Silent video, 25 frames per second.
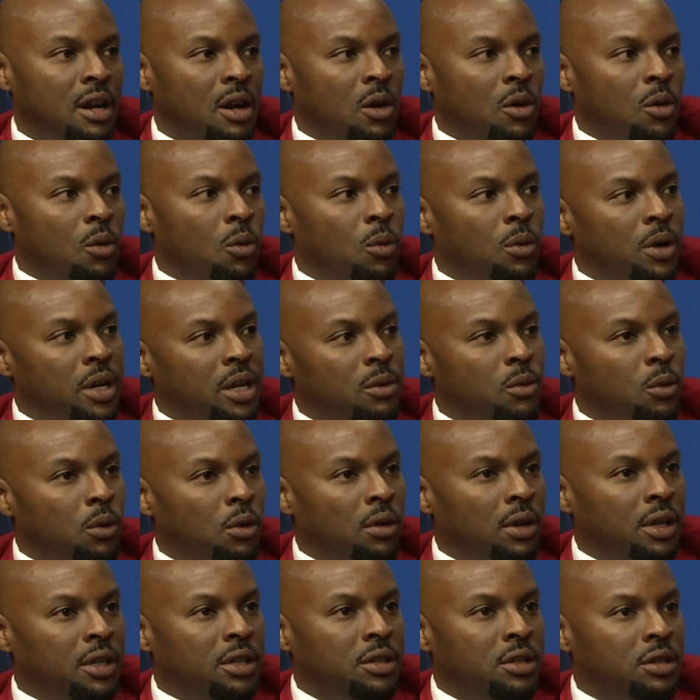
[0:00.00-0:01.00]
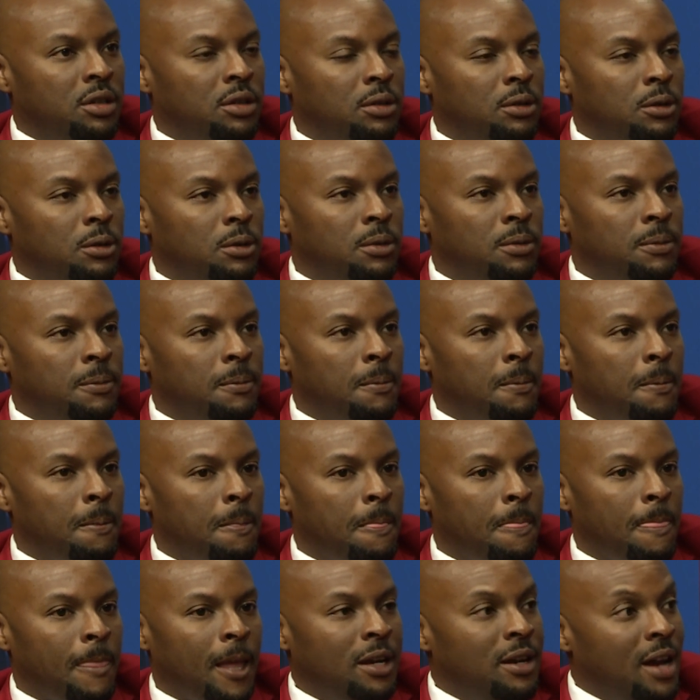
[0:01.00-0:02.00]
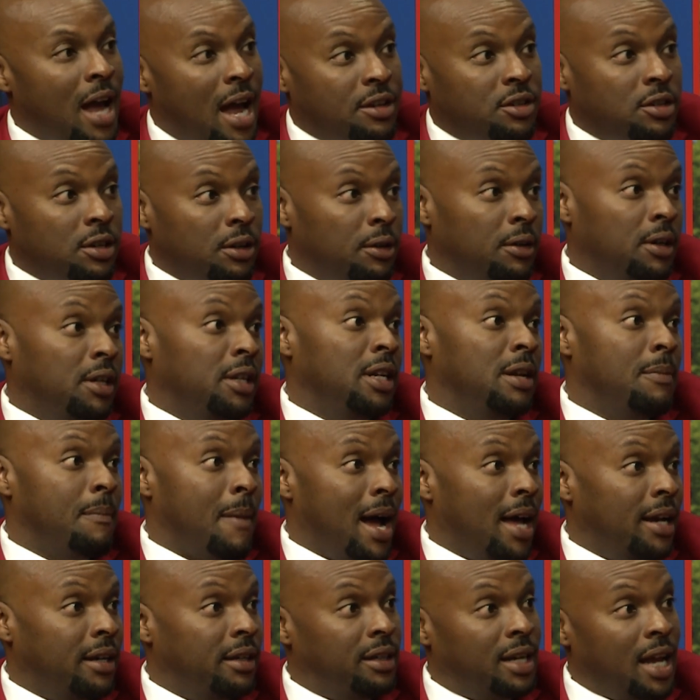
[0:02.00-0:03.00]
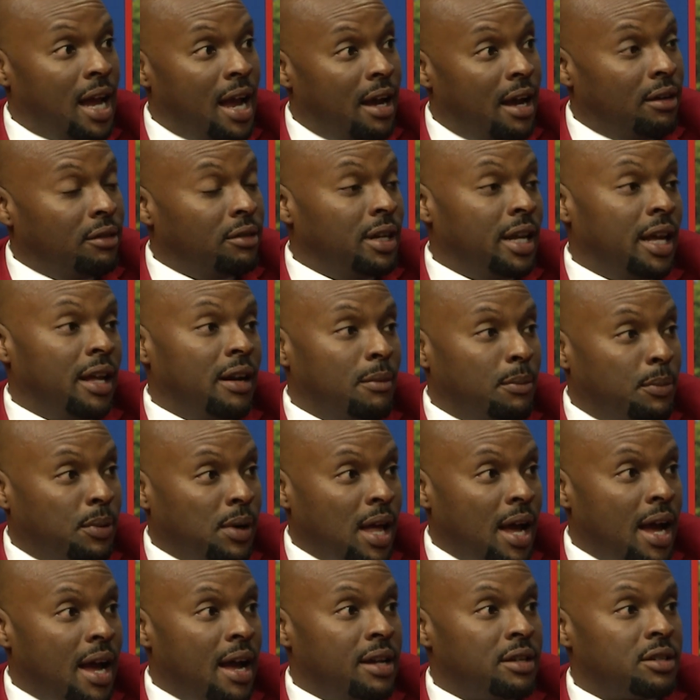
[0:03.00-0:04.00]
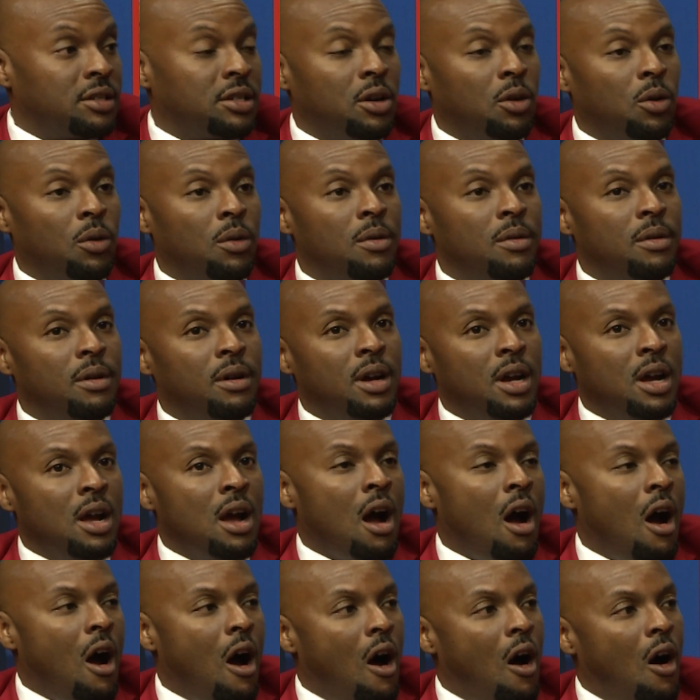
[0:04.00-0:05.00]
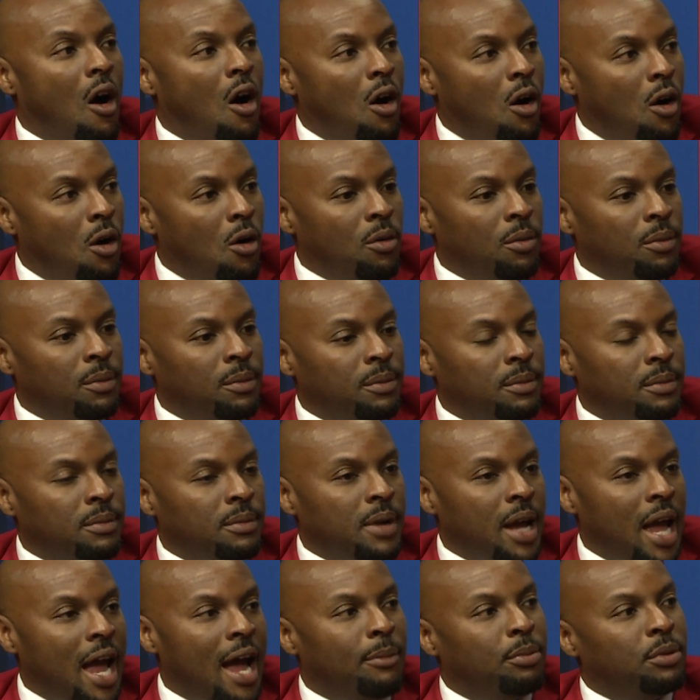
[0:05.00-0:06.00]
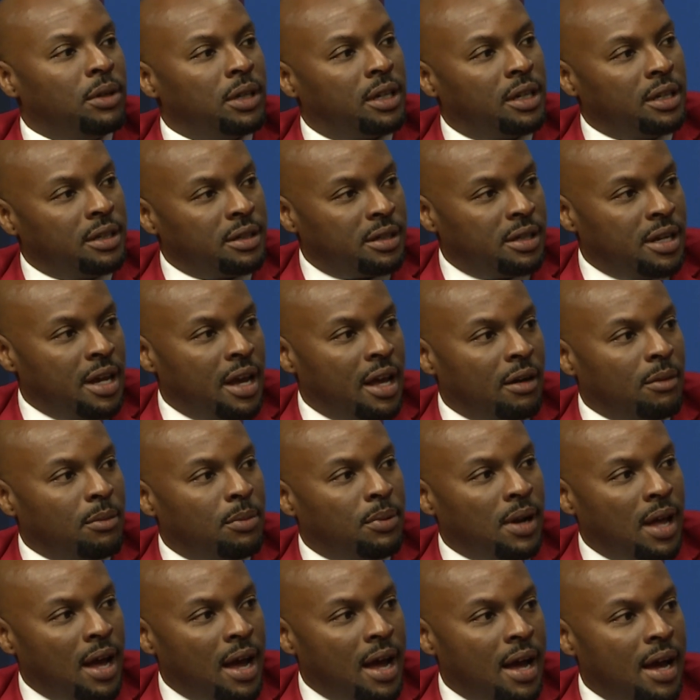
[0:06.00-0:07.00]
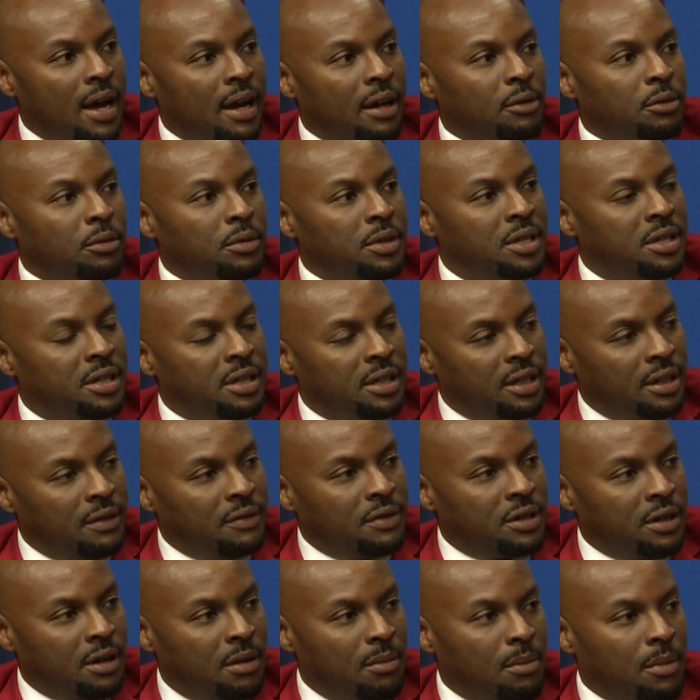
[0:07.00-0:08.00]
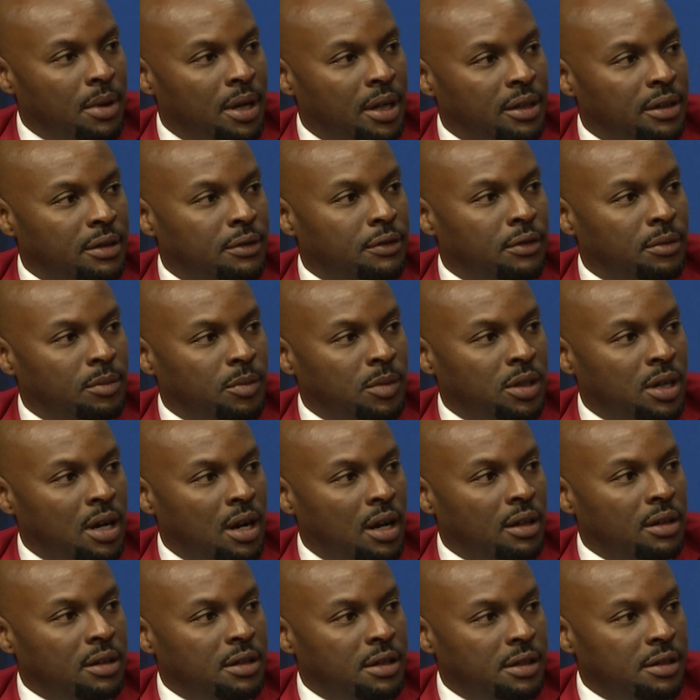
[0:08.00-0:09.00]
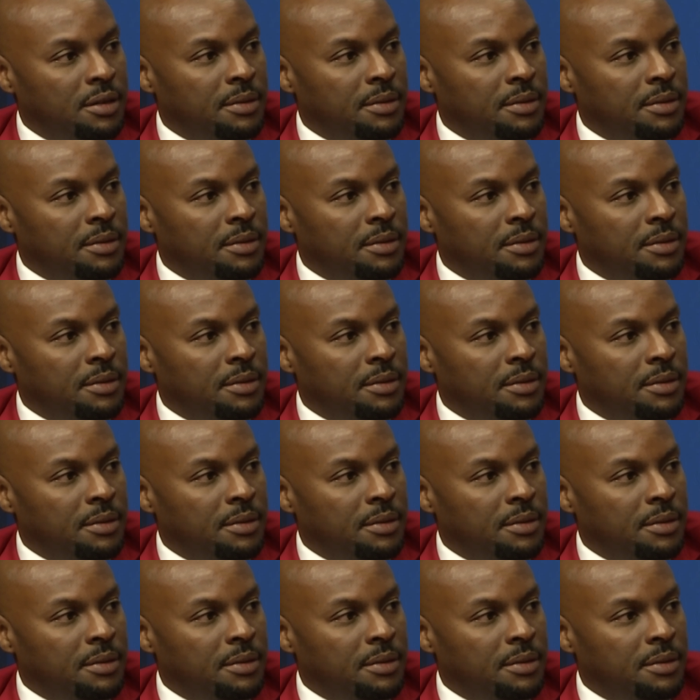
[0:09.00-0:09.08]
we wanted to not turn anybody down that applied. Great. So all applicants that applied received some monies from a scholarship.